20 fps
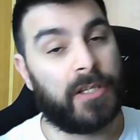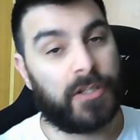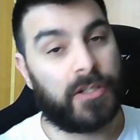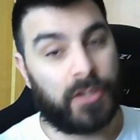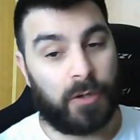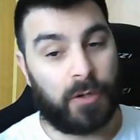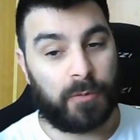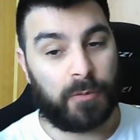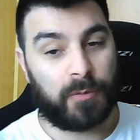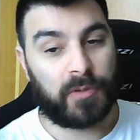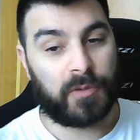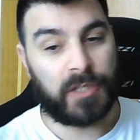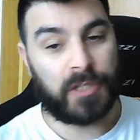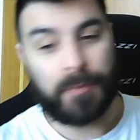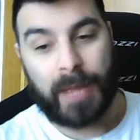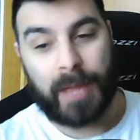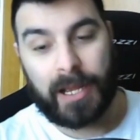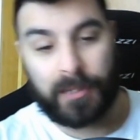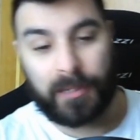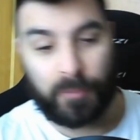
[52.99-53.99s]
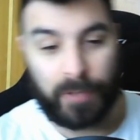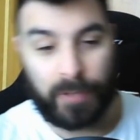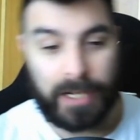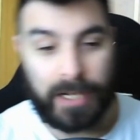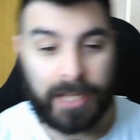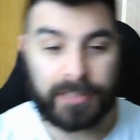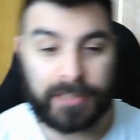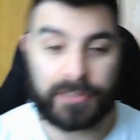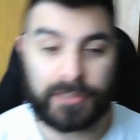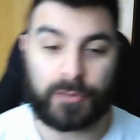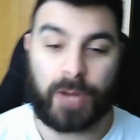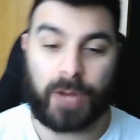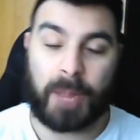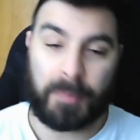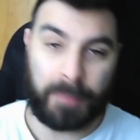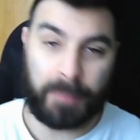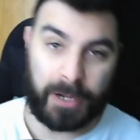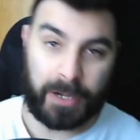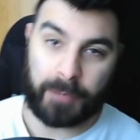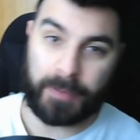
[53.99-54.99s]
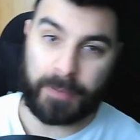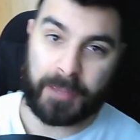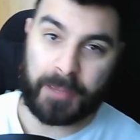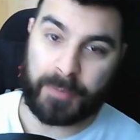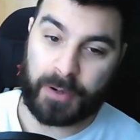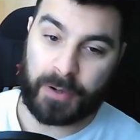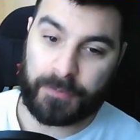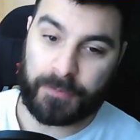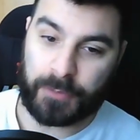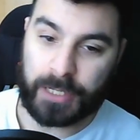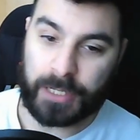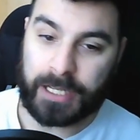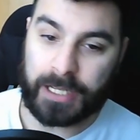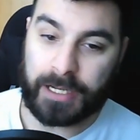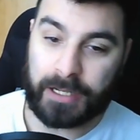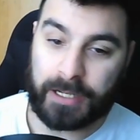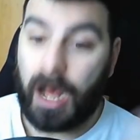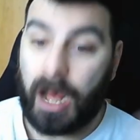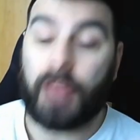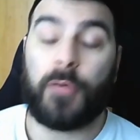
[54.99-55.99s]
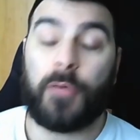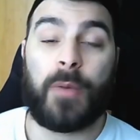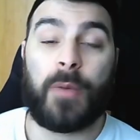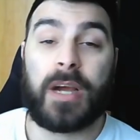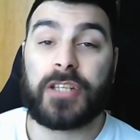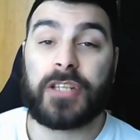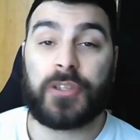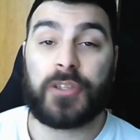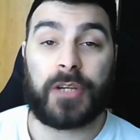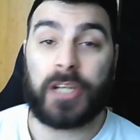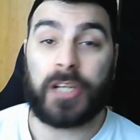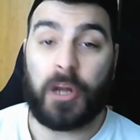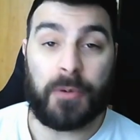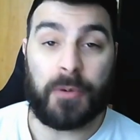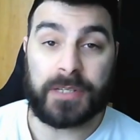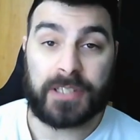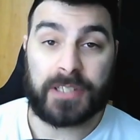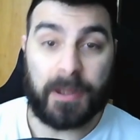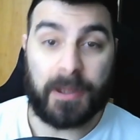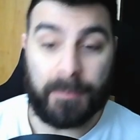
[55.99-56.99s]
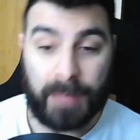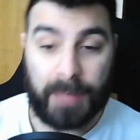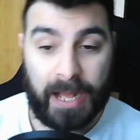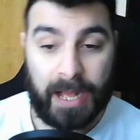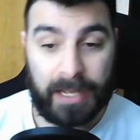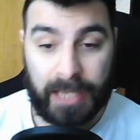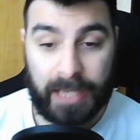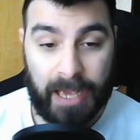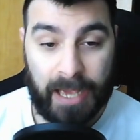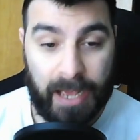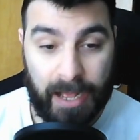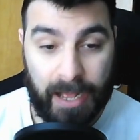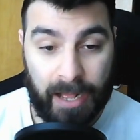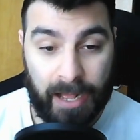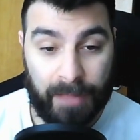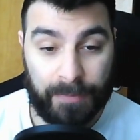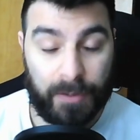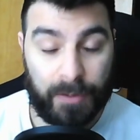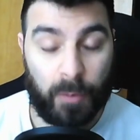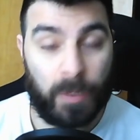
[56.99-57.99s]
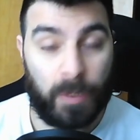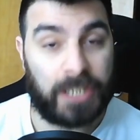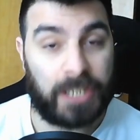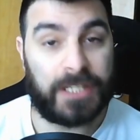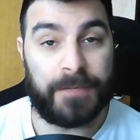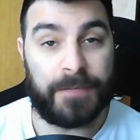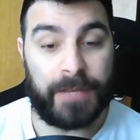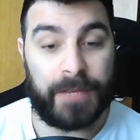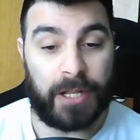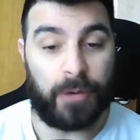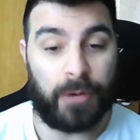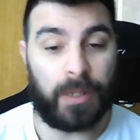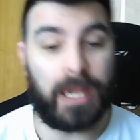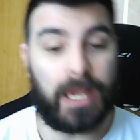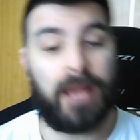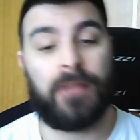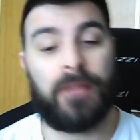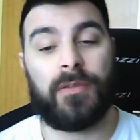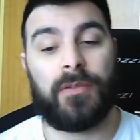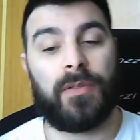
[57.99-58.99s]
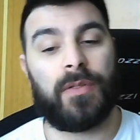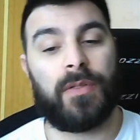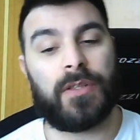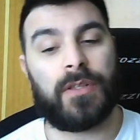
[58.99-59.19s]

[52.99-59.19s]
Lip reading: So sit back, relax, grab a pen and paper if you need it. Otherwise, you can always come back and watch the video again.